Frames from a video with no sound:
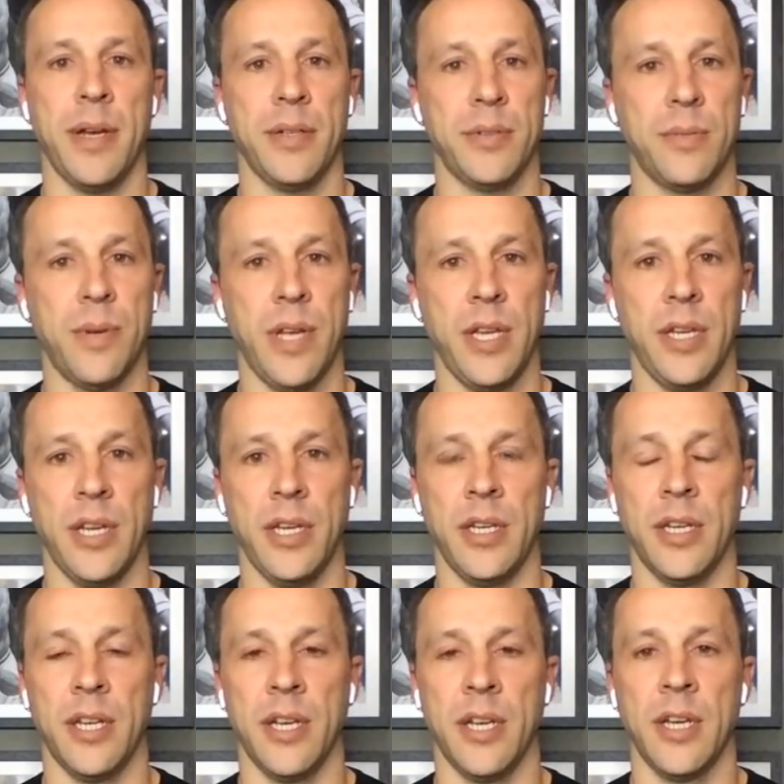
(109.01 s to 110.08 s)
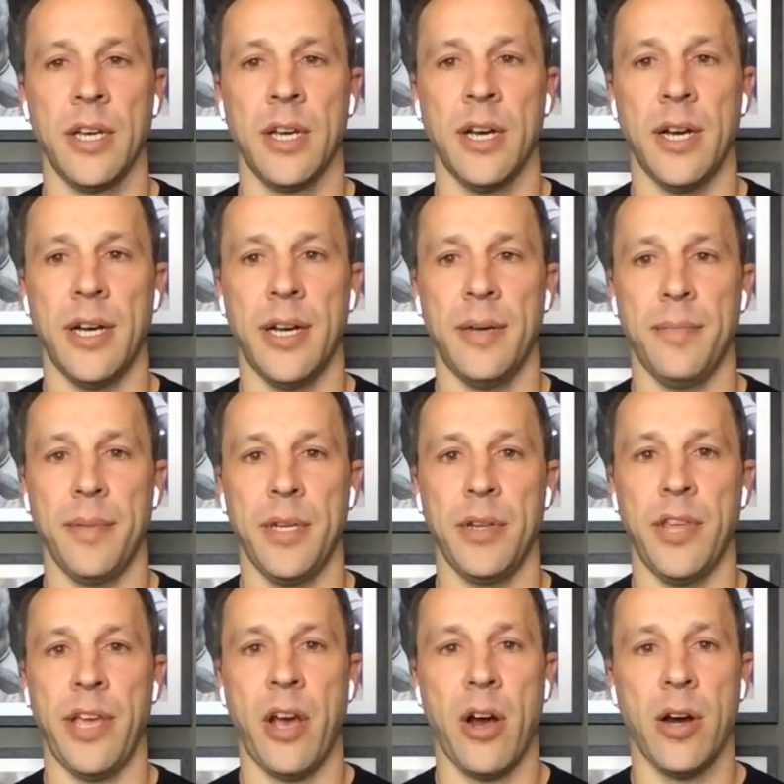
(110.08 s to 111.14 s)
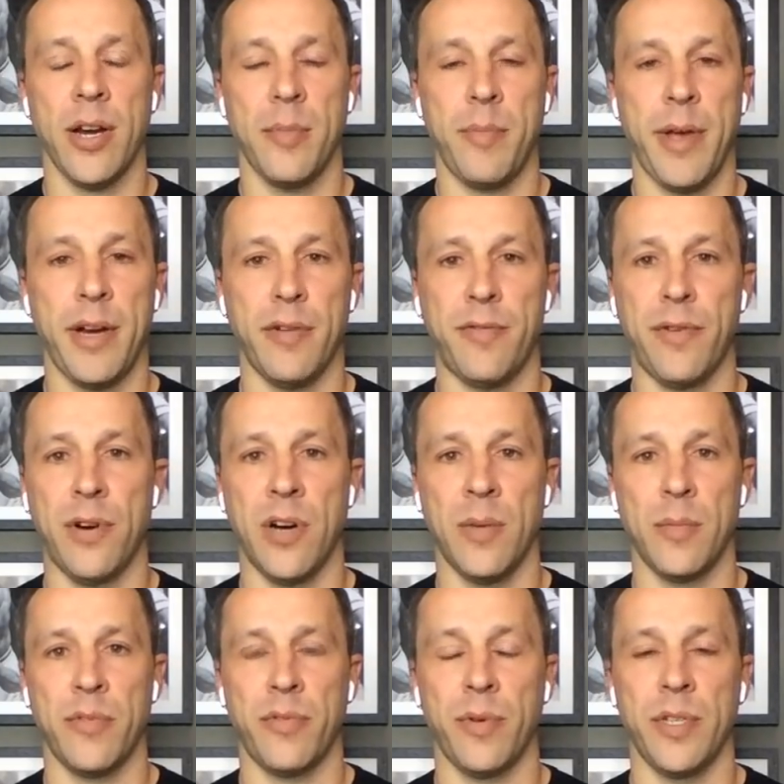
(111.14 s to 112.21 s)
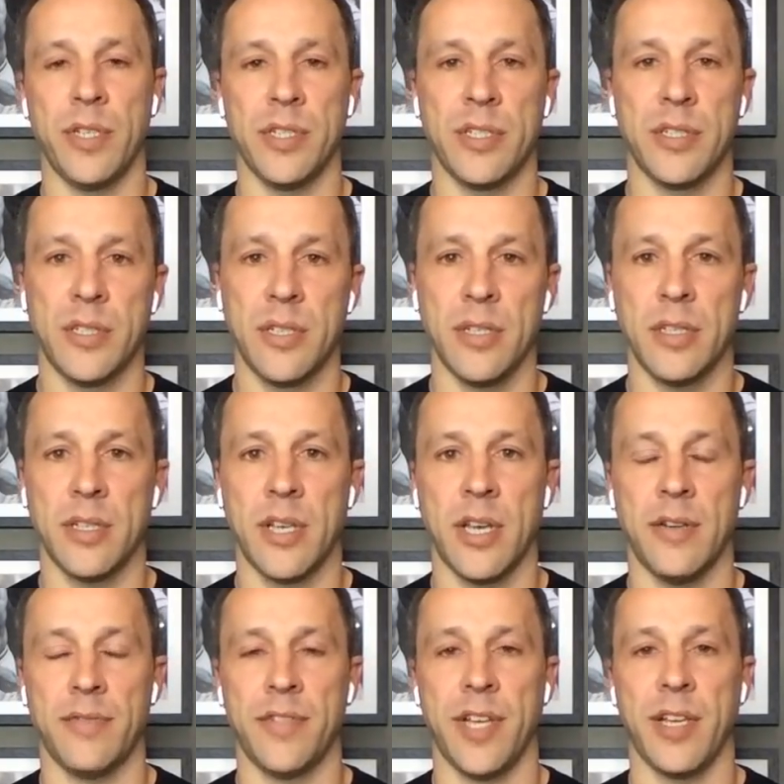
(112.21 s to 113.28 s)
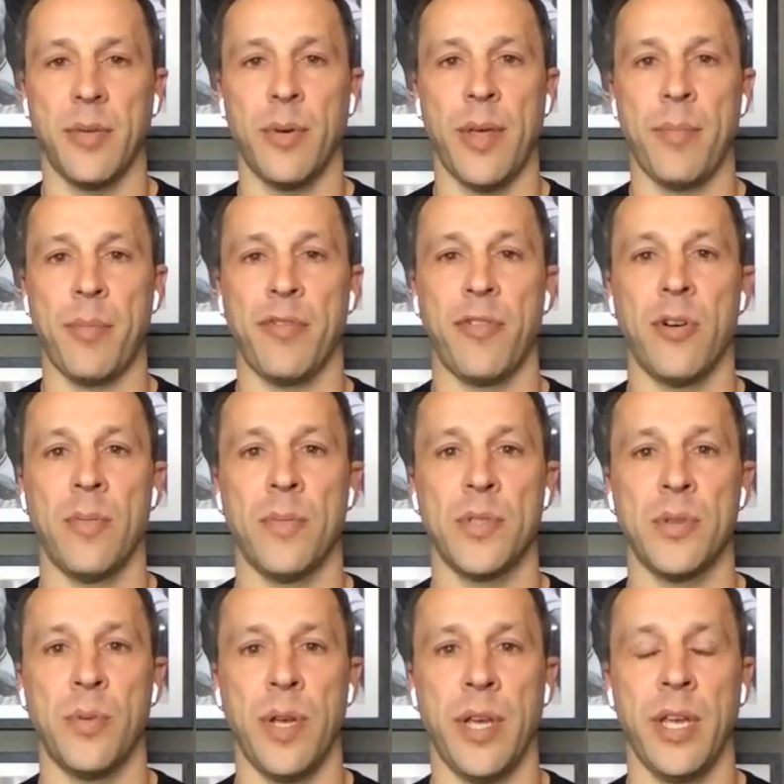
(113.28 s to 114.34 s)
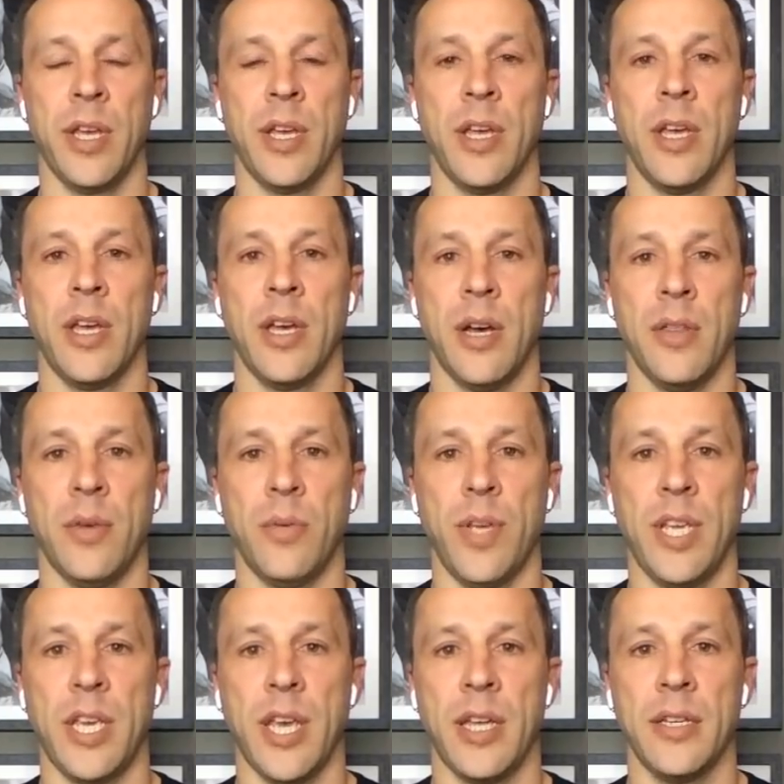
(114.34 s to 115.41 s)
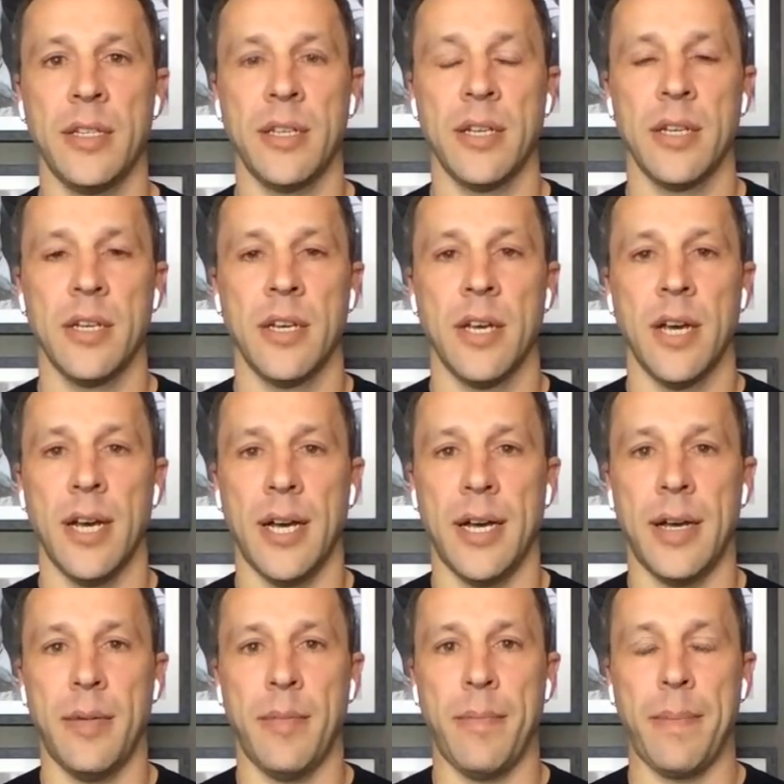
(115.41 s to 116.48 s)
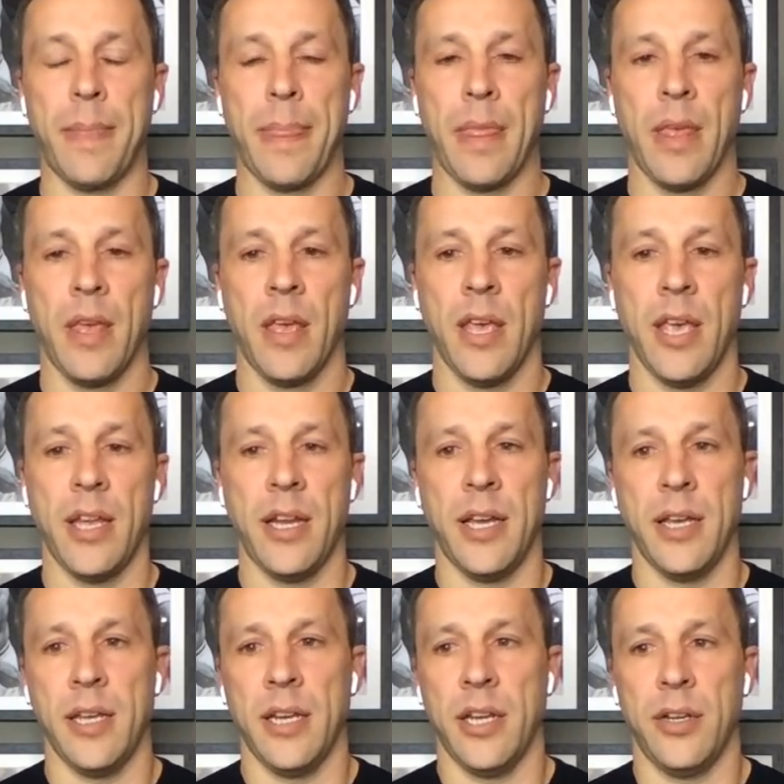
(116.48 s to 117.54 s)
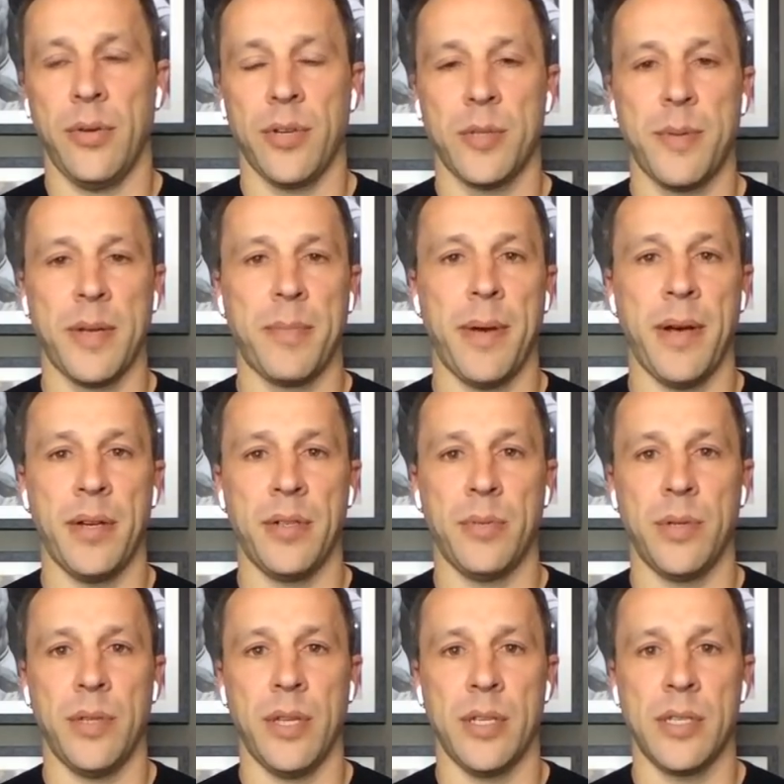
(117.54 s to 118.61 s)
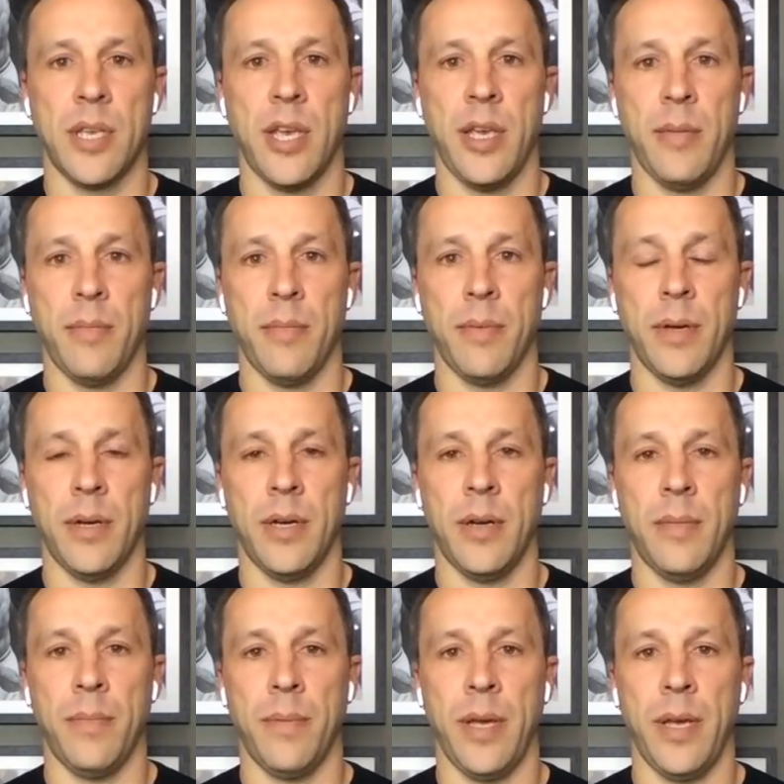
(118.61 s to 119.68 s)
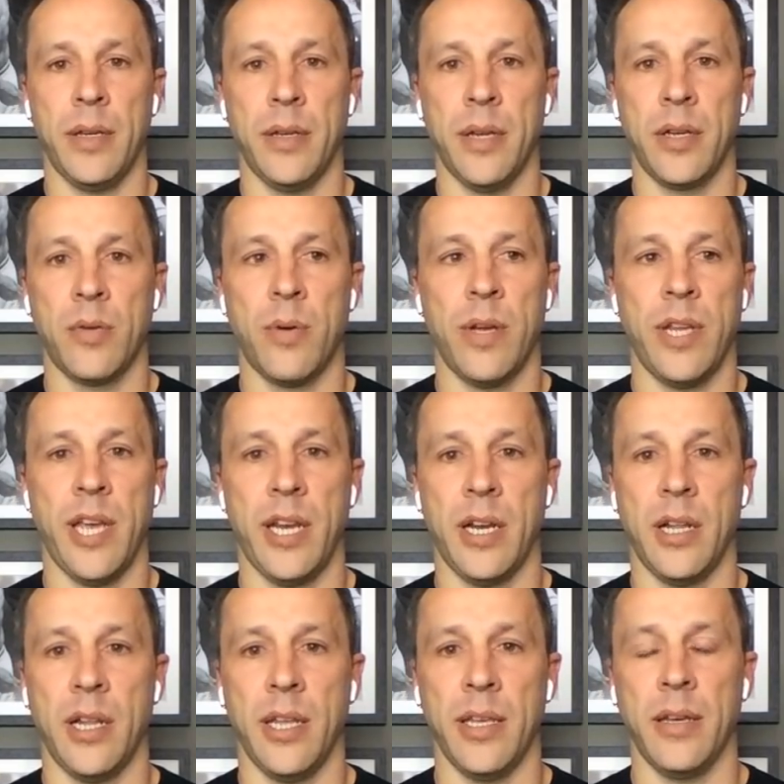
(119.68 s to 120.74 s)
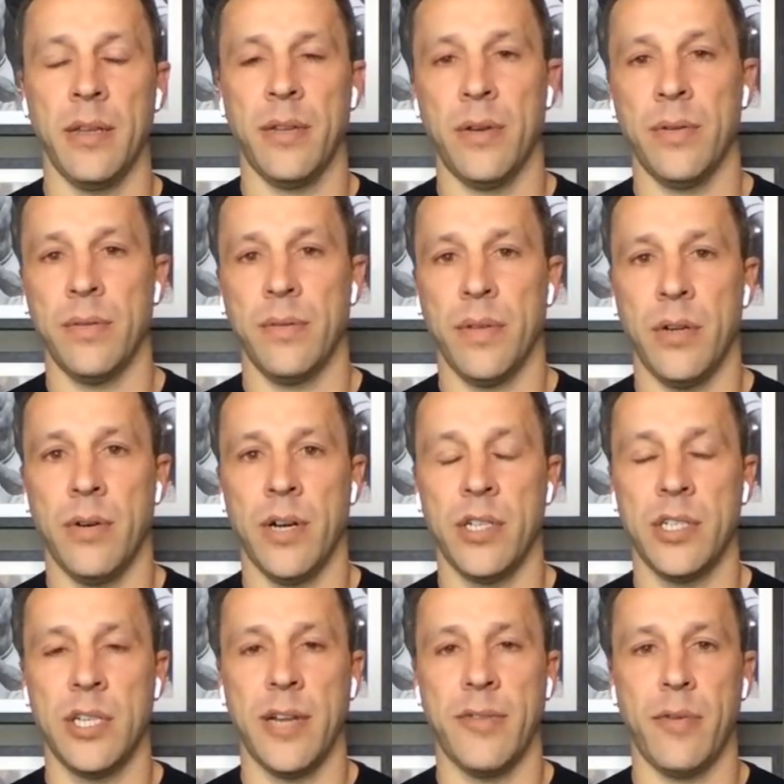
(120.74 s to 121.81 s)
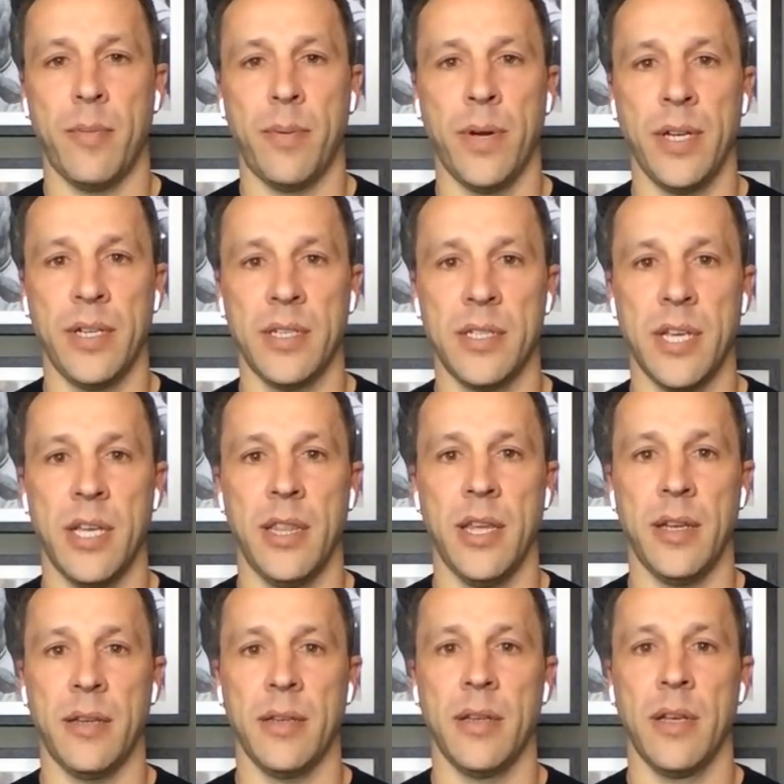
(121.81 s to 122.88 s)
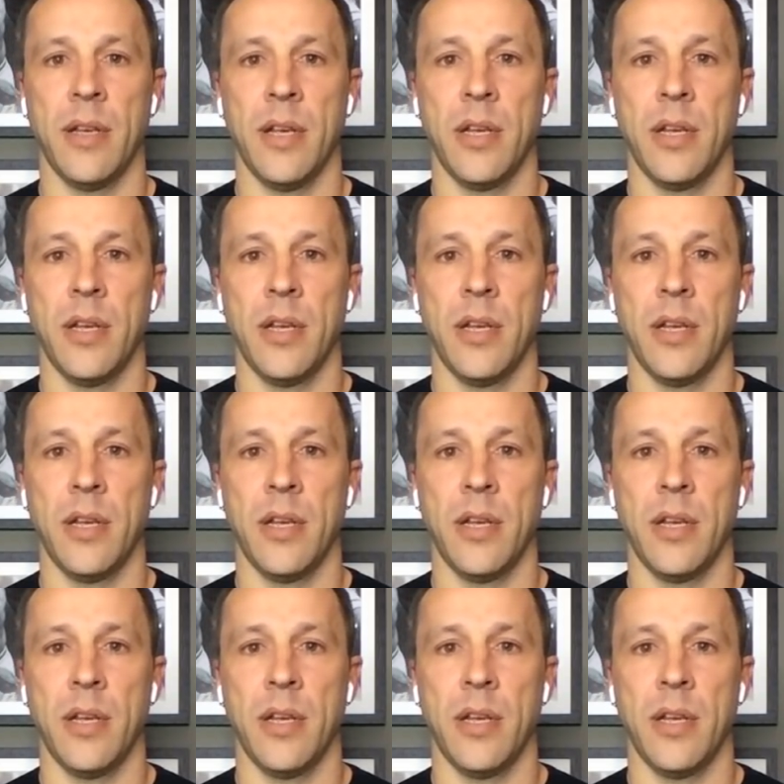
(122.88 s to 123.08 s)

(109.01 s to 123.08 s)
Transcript: Bayern to win, and um, you know they are in better form if we just kind of take a performance away on the weekend. Um, and I, and I do expect Bayern to win this game, um, and and quite handily. Although you know, Archie have a point to say that